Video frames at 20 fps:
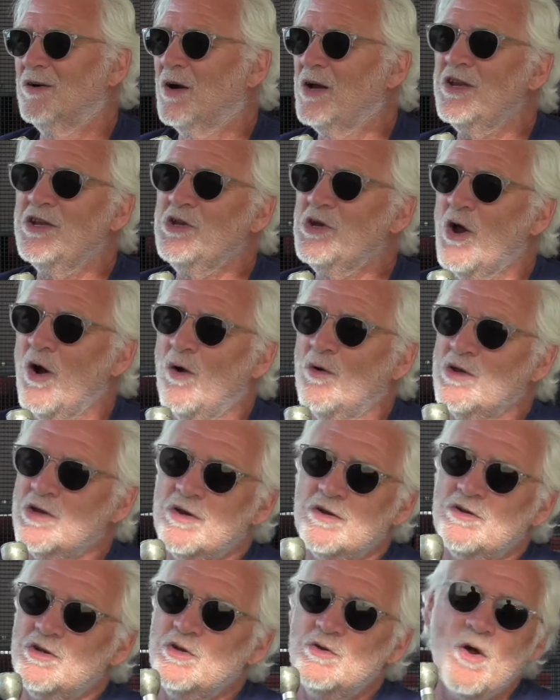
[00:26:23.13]
And you know,
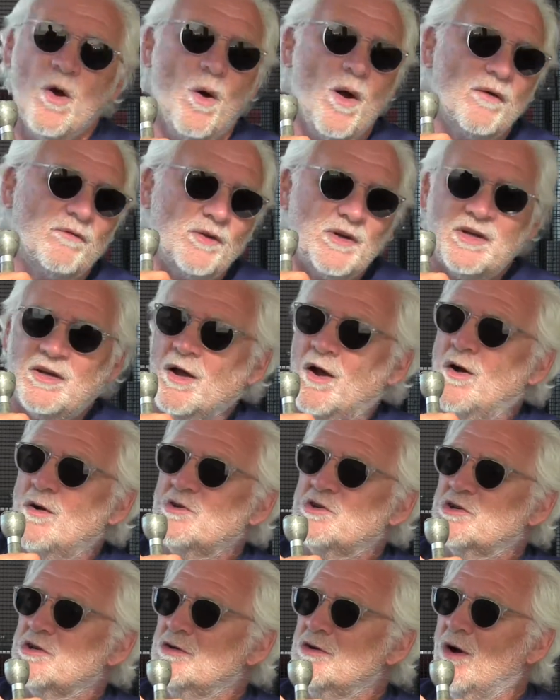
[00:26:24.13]
you, you know every
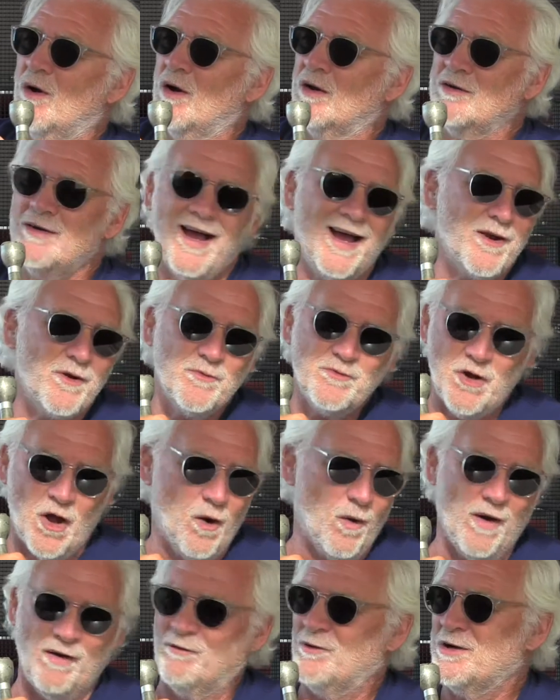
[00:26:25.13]
coach, you know it. No, I don't
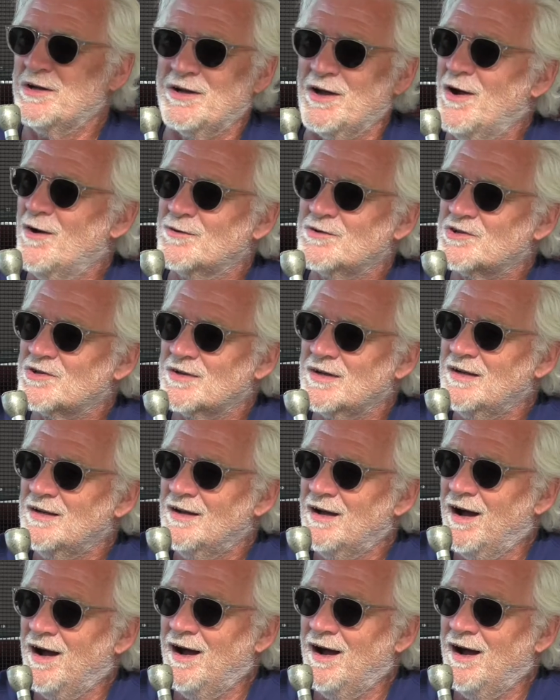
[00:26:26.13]
know every coach. Right.